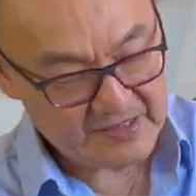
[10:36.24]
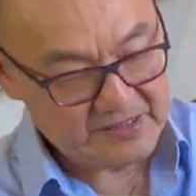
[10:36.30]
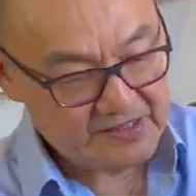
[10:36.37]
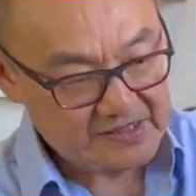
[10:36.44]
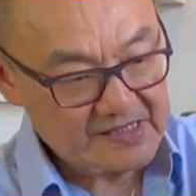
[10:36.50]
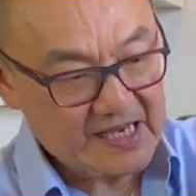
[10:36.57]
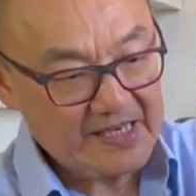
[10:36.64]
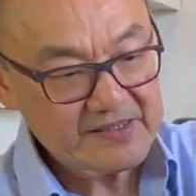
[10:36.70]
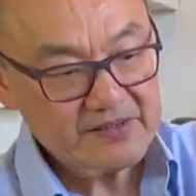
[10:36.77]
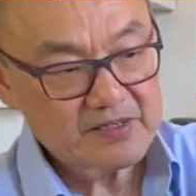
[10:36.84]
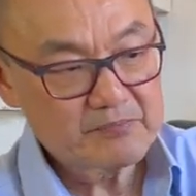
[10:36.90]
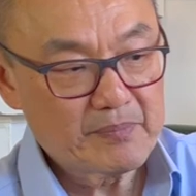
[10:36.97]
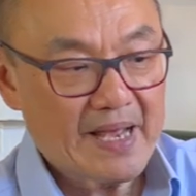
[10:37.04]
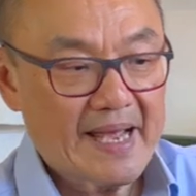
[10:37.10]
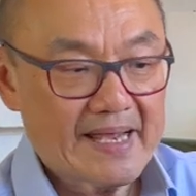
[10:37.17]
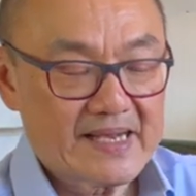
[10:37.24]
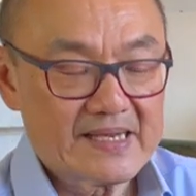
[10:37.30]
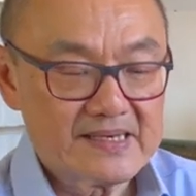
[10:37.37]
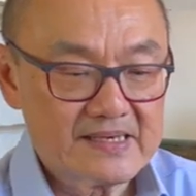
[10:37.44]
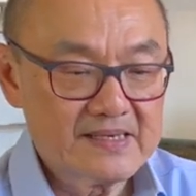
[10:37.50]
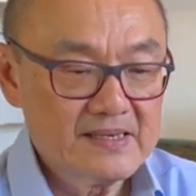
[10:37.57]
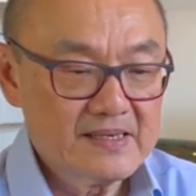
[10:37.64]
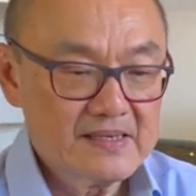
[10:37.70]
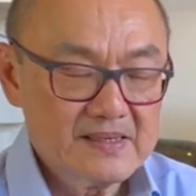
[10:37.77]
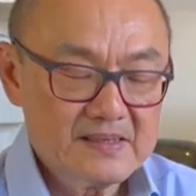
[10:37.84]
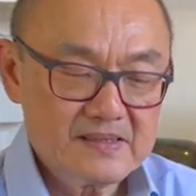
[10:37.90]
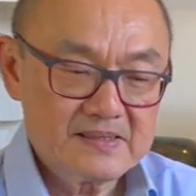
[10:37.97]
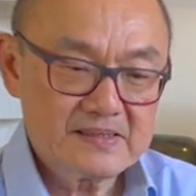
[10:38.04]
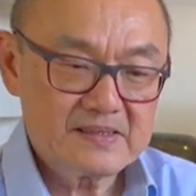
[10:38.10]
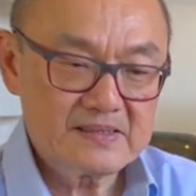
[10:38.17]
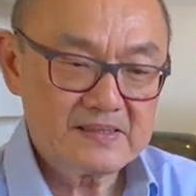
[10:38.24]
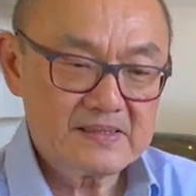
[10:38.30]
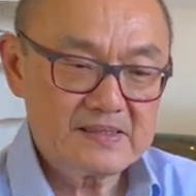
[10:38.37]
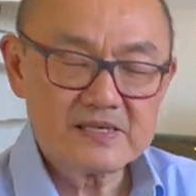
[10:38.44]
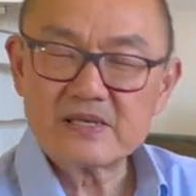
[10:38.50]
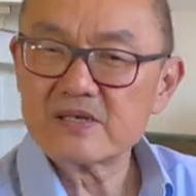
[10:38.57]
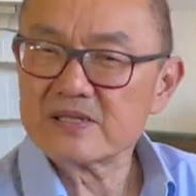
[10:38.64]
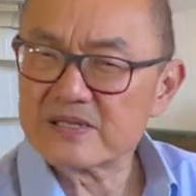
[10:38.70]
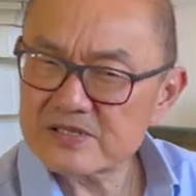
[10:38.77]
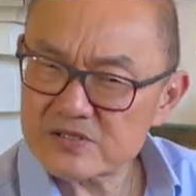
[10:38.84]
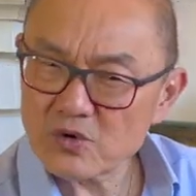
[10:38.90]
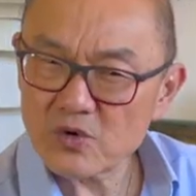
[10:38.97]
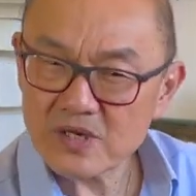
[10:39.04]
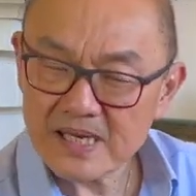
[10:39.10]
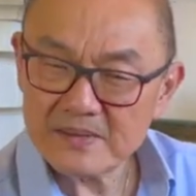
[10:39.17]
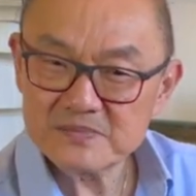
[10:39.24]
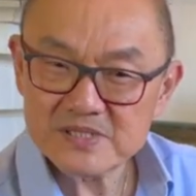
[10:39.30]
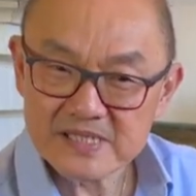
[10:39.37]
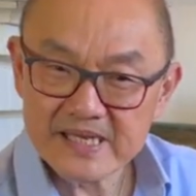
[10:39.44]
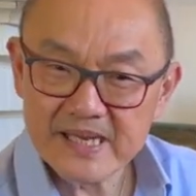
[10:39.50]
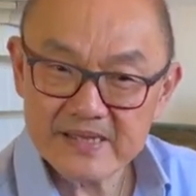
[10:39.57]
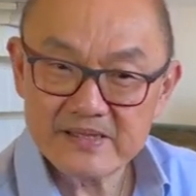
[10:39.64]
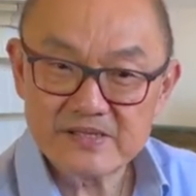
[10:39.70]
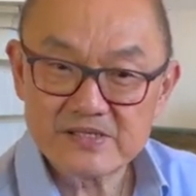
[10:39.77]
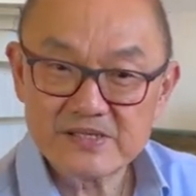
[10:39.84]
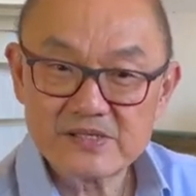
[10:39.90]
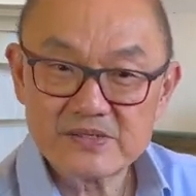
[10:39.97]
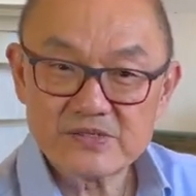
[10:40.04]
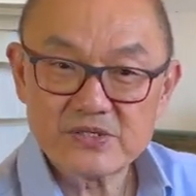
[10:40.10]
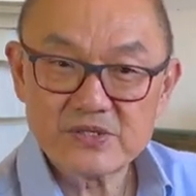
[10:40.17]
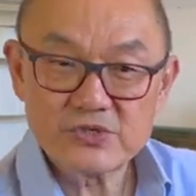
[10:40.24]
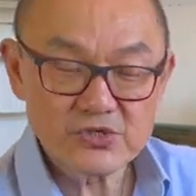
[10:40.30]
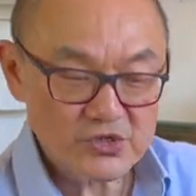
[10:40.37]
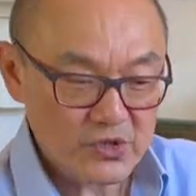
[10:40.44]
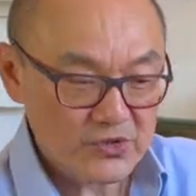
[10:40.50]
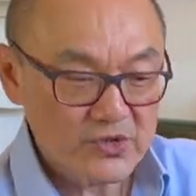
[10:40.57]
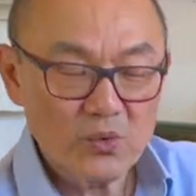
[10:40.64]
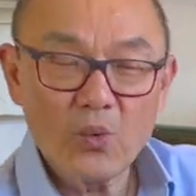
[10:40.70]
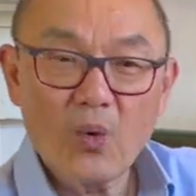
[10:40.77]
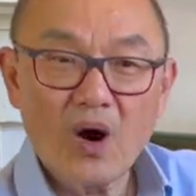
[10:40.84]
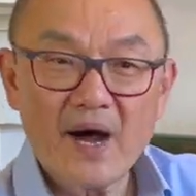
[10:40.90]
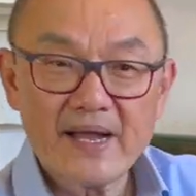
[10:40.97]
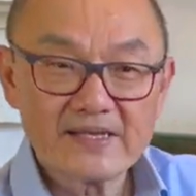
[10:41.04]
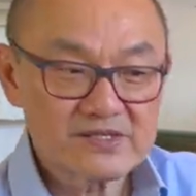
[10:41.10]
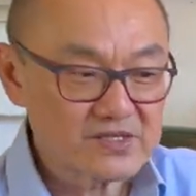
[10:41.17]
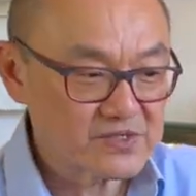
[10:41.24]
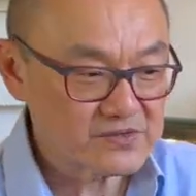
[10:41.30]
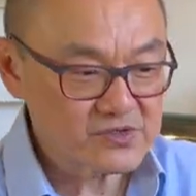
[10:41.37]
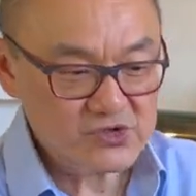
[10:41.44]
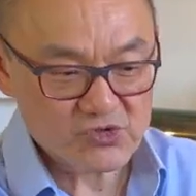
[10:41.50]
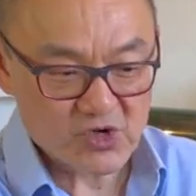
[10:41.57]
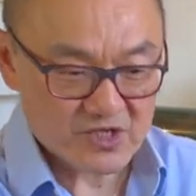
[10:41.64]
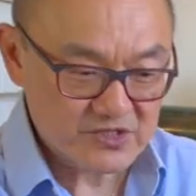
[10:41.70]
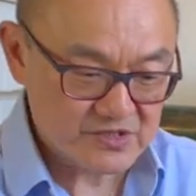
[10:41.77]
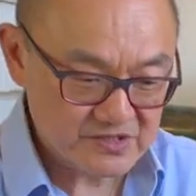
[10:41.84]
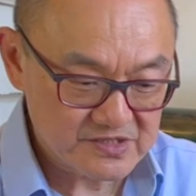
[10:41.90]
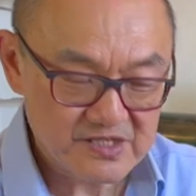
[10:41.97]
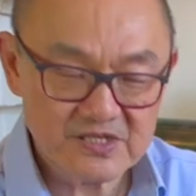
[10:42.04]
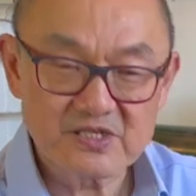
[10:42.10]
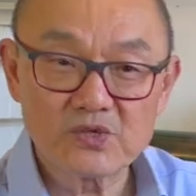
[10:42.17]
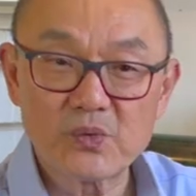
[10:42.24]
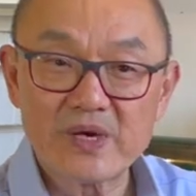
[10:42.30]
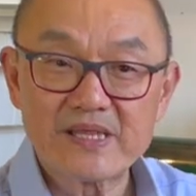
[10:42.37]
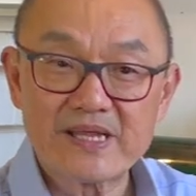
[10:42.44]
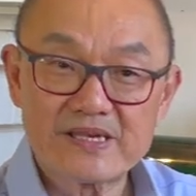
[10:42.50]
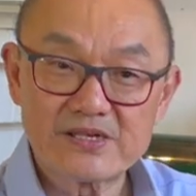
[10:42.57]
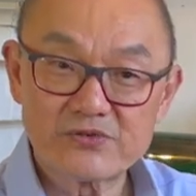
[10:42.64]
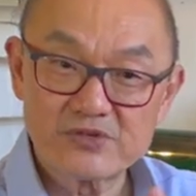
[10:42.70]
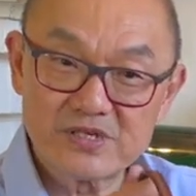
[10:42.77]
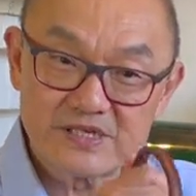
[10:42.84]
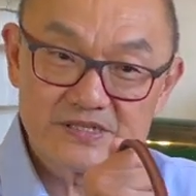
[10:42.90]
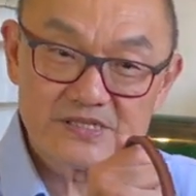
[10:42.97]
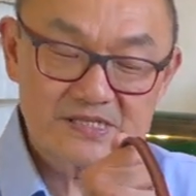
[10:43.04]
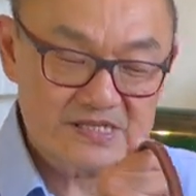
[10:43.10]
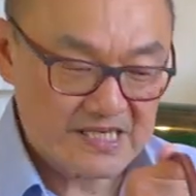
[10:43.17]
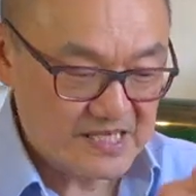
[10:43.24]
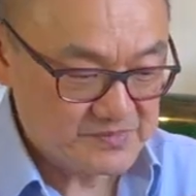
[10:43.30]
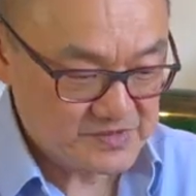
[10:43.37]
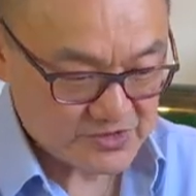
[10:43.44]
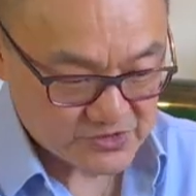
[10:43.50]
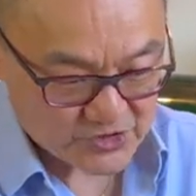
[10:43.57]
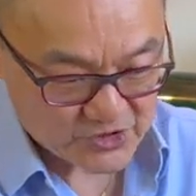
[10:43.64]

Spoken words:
design of the bag, and you know, this all comes together to show you why it's sort of structured in such a way that it keeps its